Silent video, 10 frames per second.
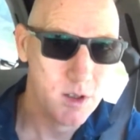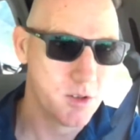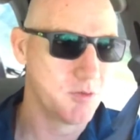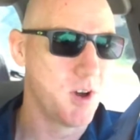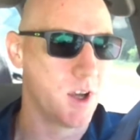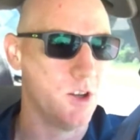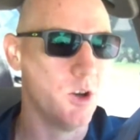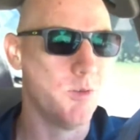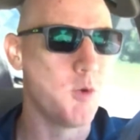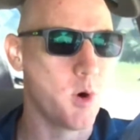Just fucking
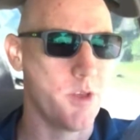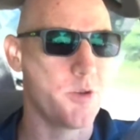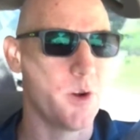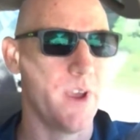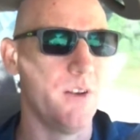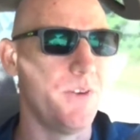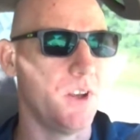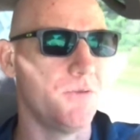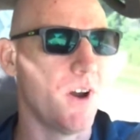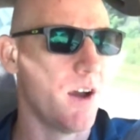do a forty-three and a
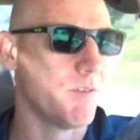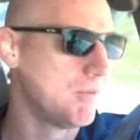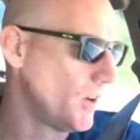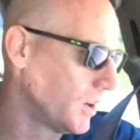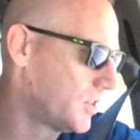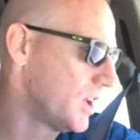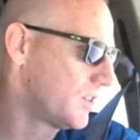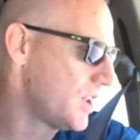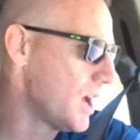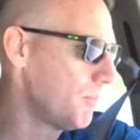fifty-five, for fuck's
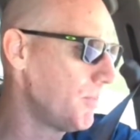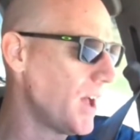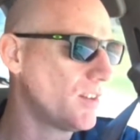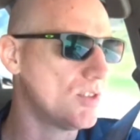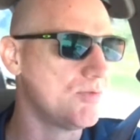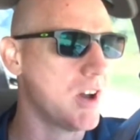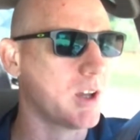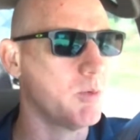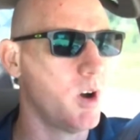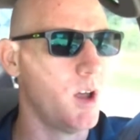sakes. Yep, that's the
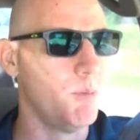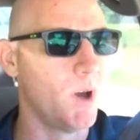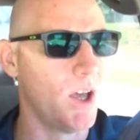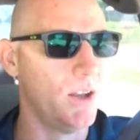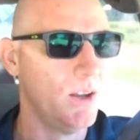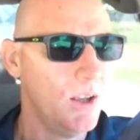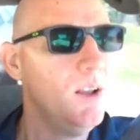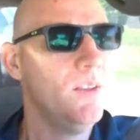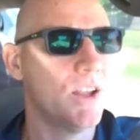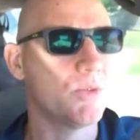fucking one, bud.
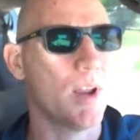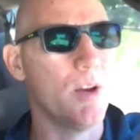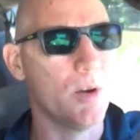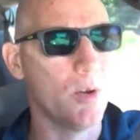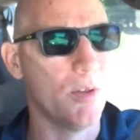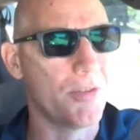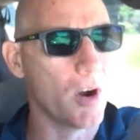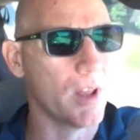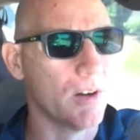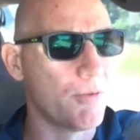That's why you were doing
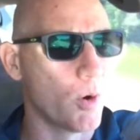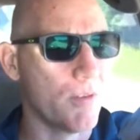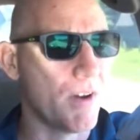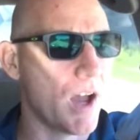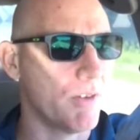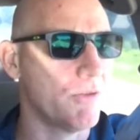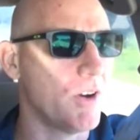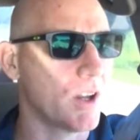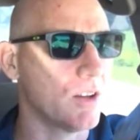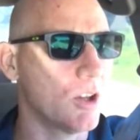thirty and a forty-five, you
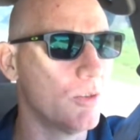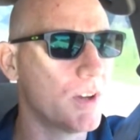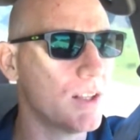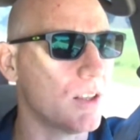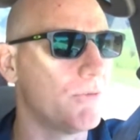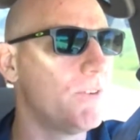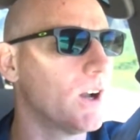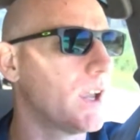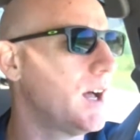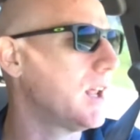fucking goof. Get the
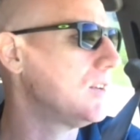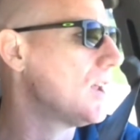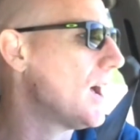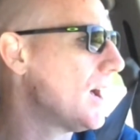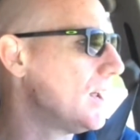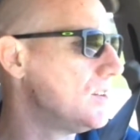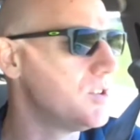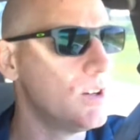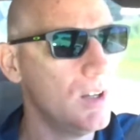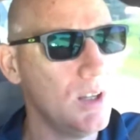fuck out of Dodge.
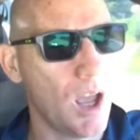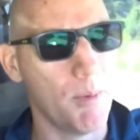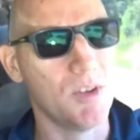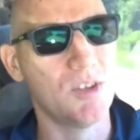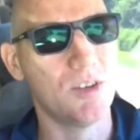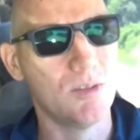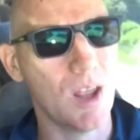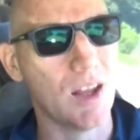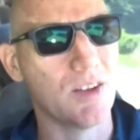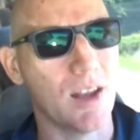I mean,
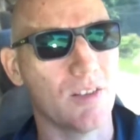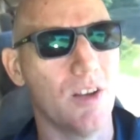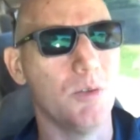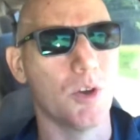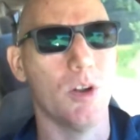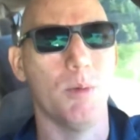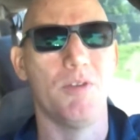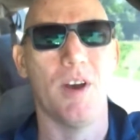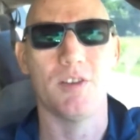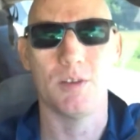I technically, he was going a little bit
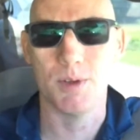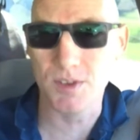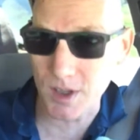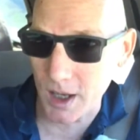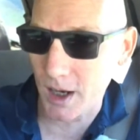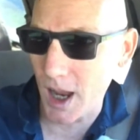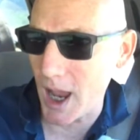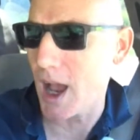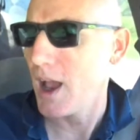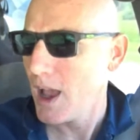faster. But see,
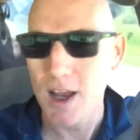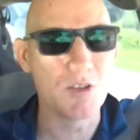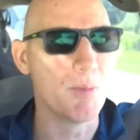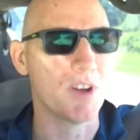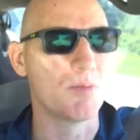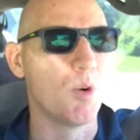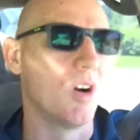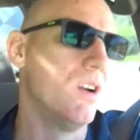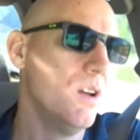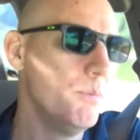yeah, I should bitch more.
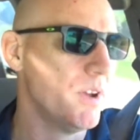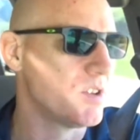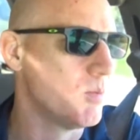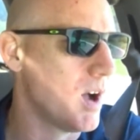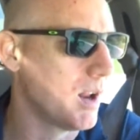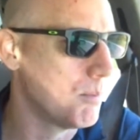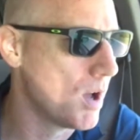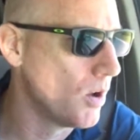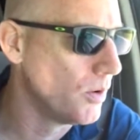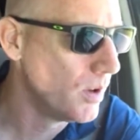Bitch and whine and
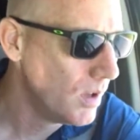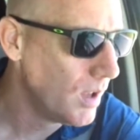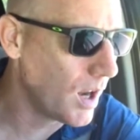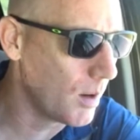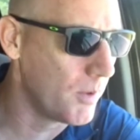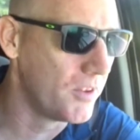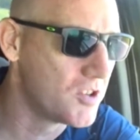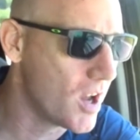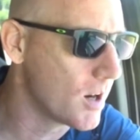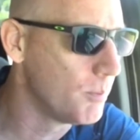moan. That'll be the
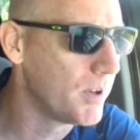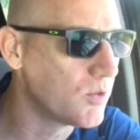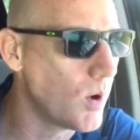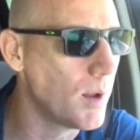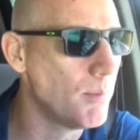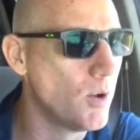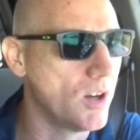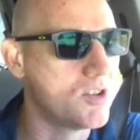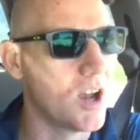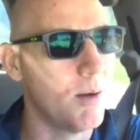channel, bitch, whine,
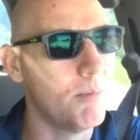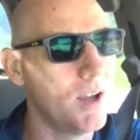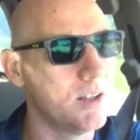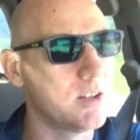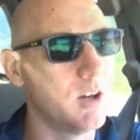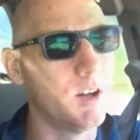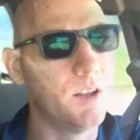moany, chop. How you doing?